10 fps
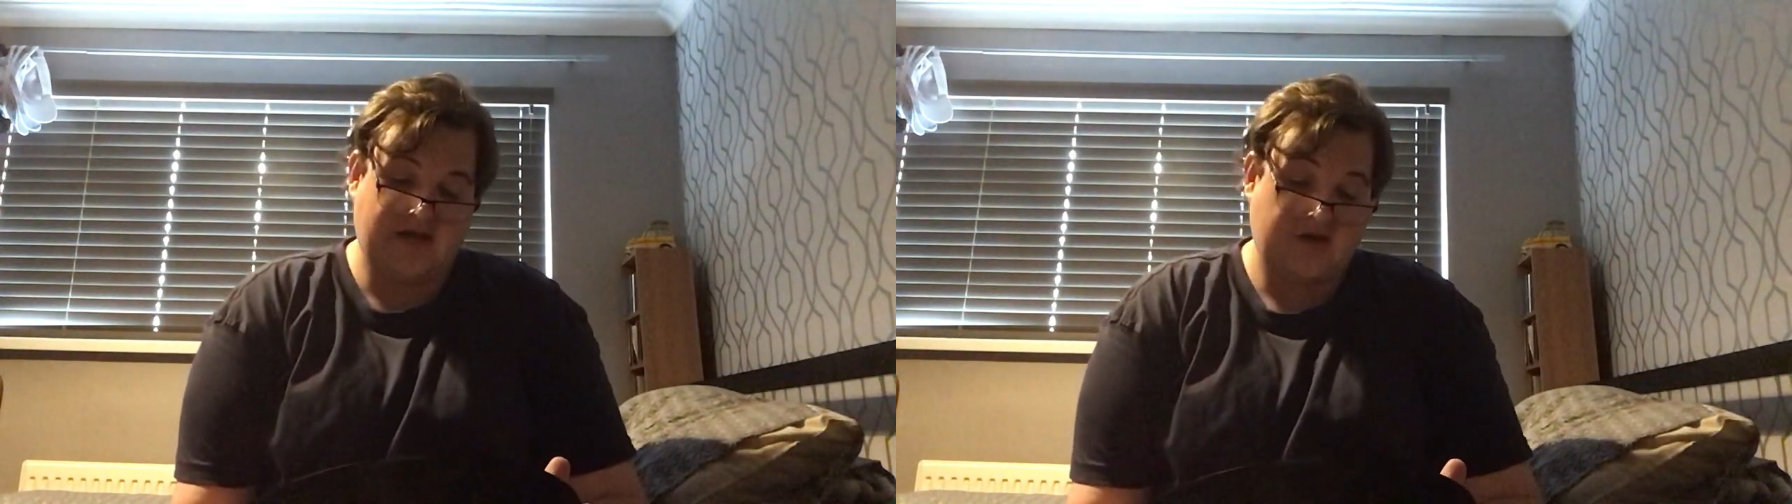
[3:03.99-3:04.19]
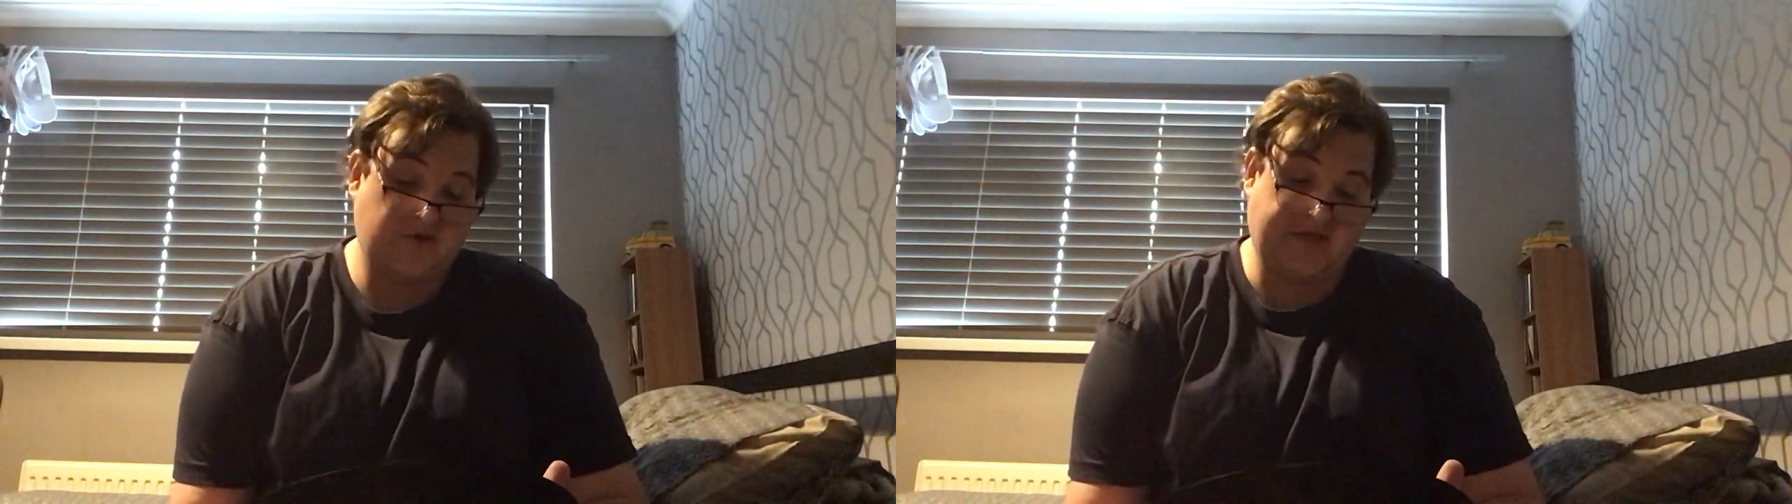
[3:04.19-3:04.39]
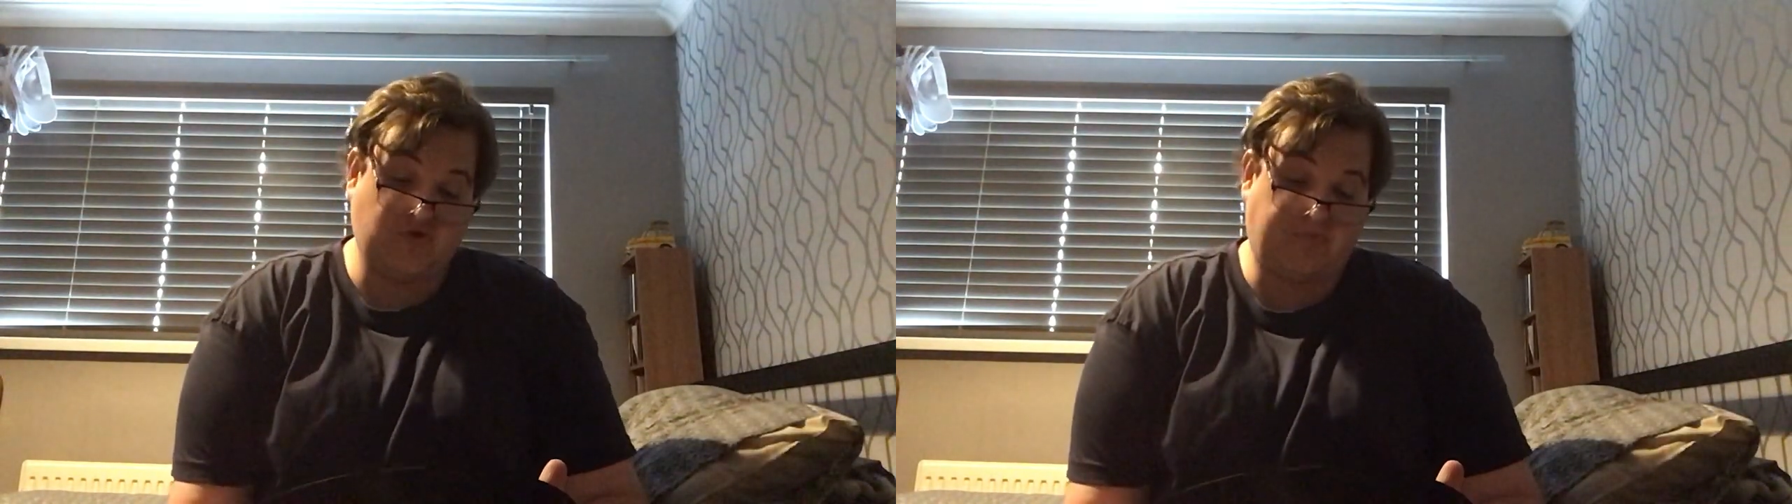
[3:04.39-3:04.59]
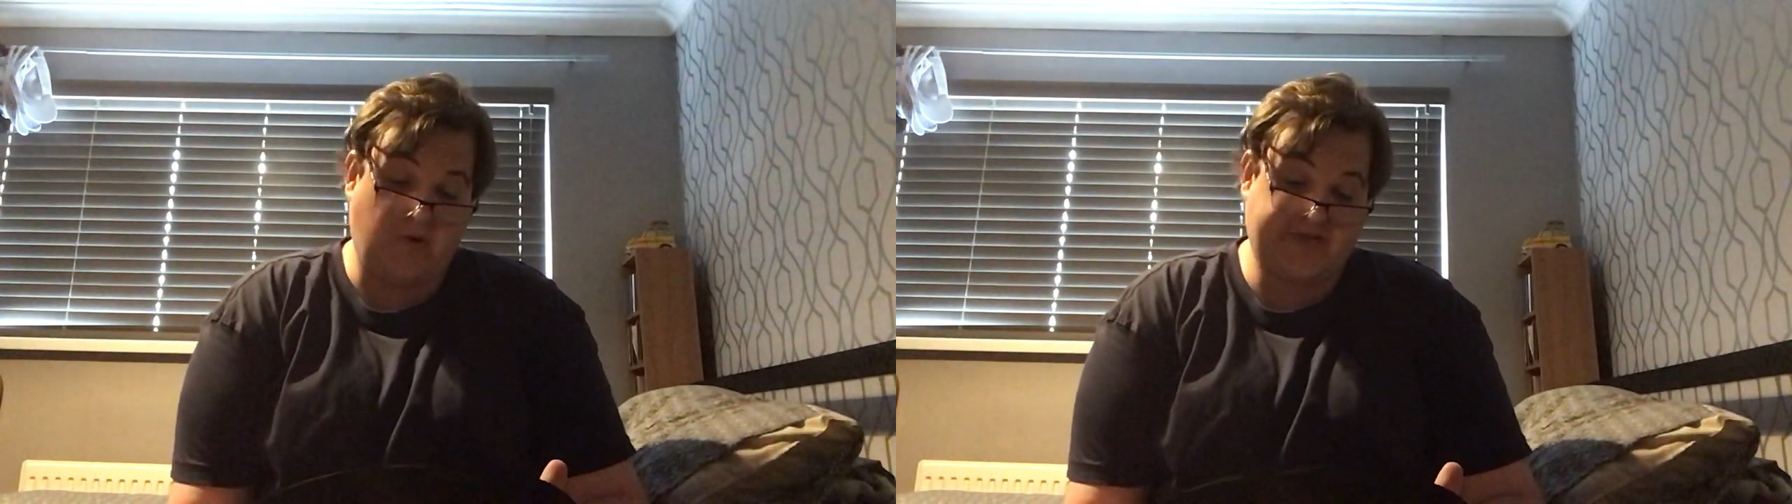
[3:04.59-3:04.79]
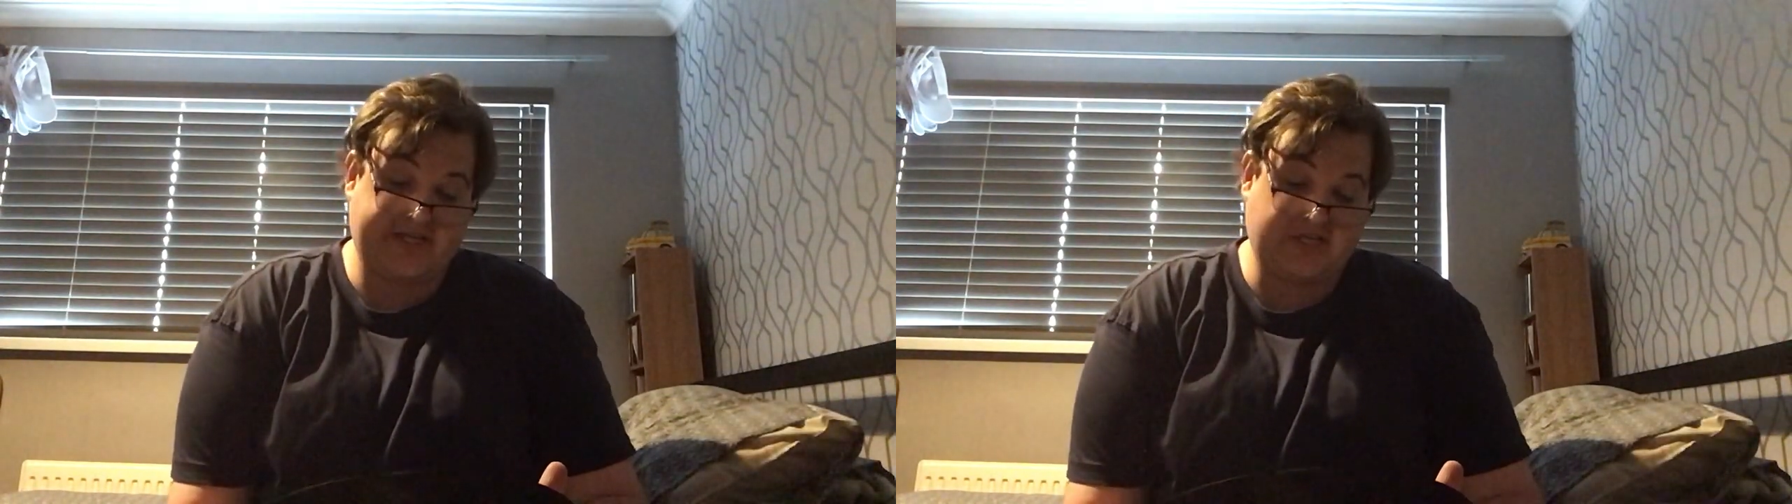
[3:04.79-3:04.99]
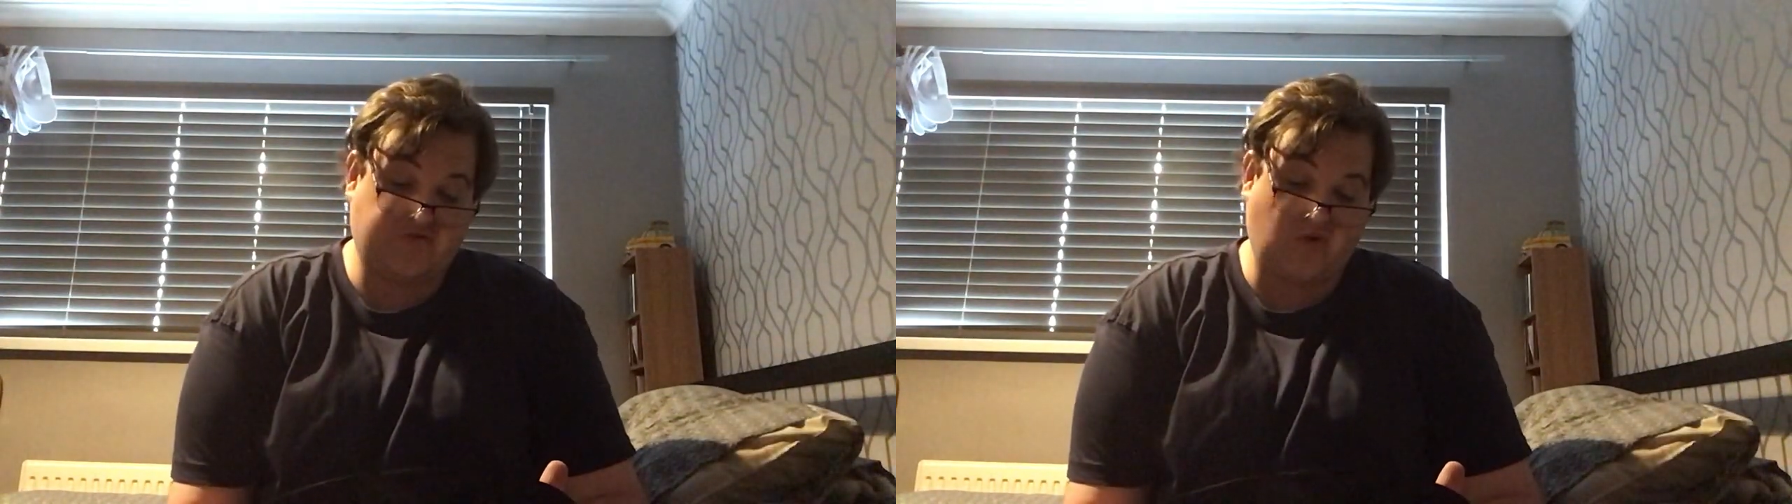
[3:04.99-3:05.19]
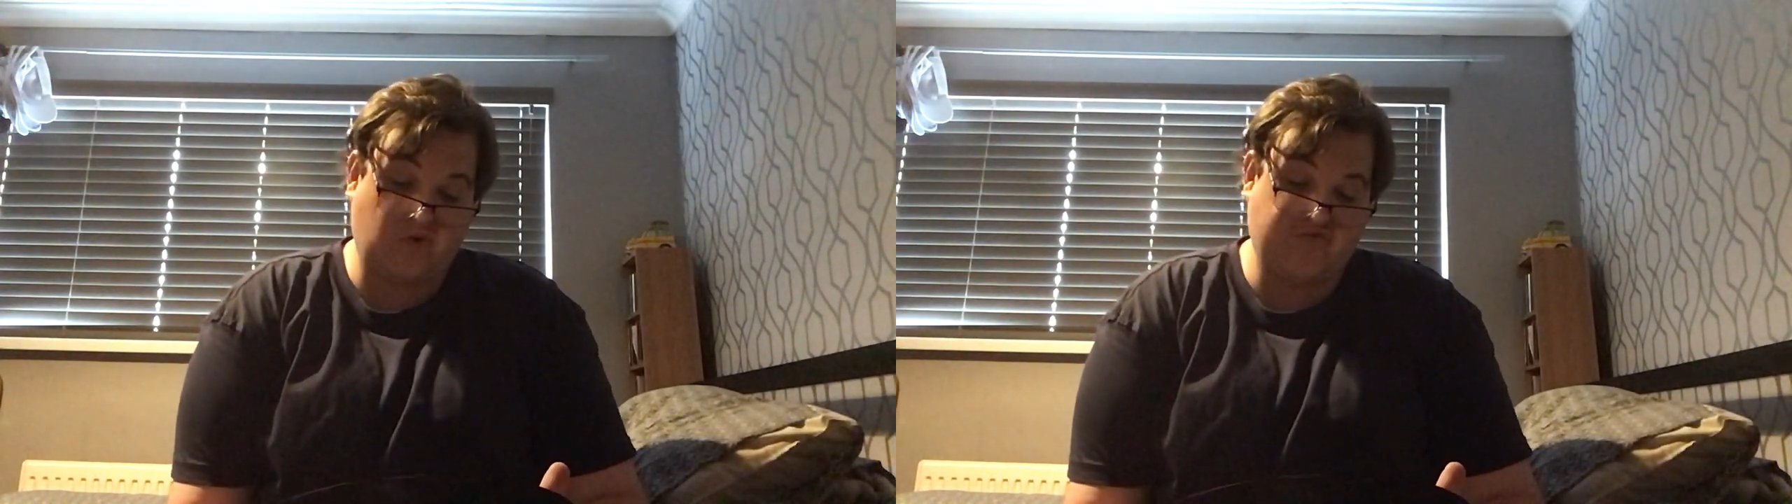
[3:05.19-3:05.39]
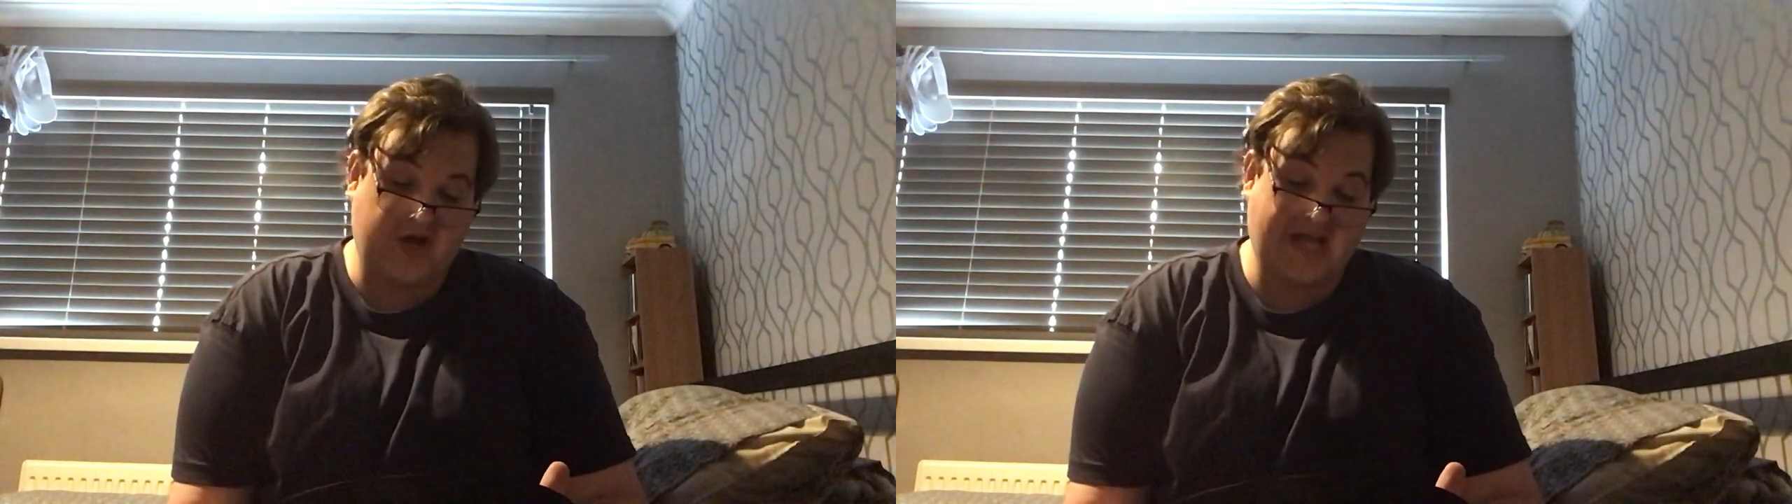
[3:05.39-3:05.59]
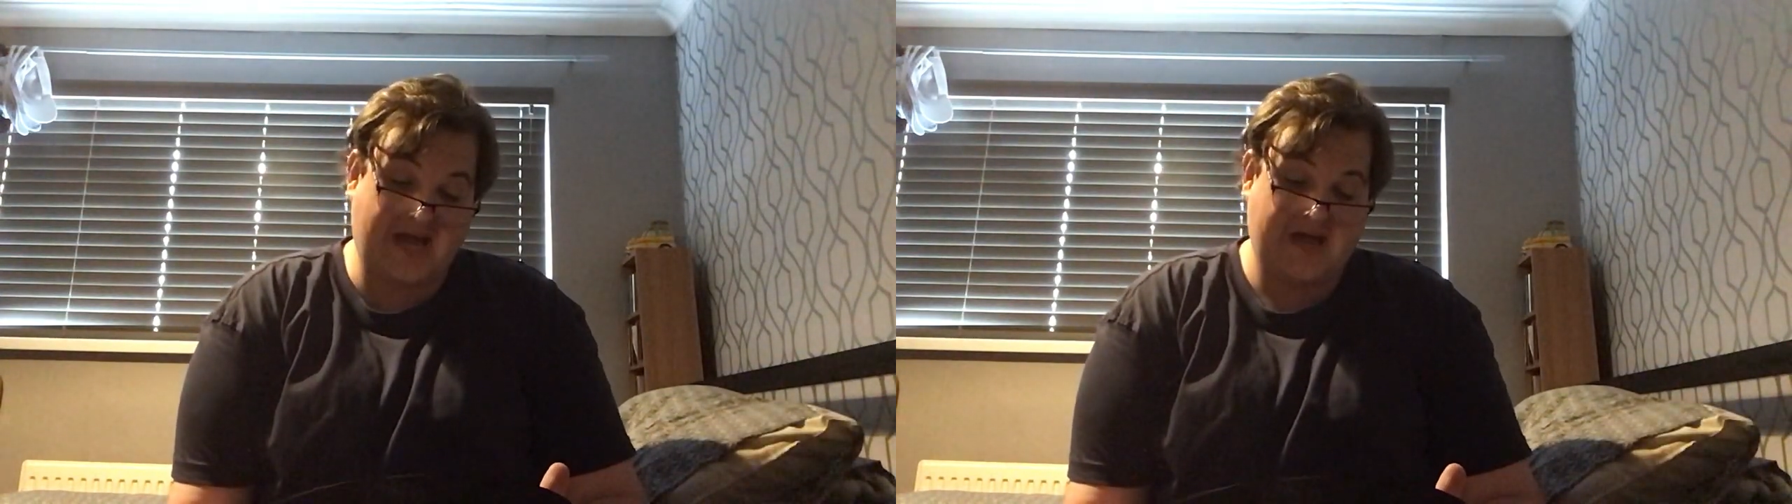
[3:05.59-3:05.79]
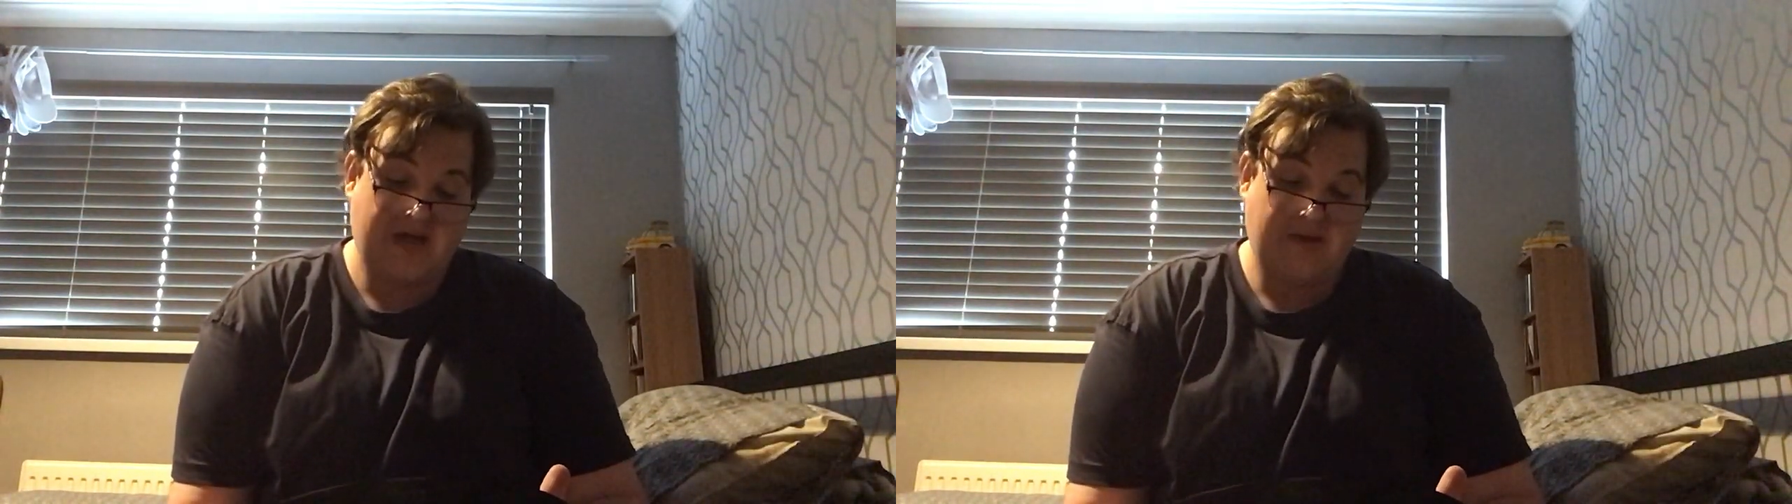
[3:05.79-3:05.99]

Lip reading: You know, they do Bo Diddley's Roadrunner,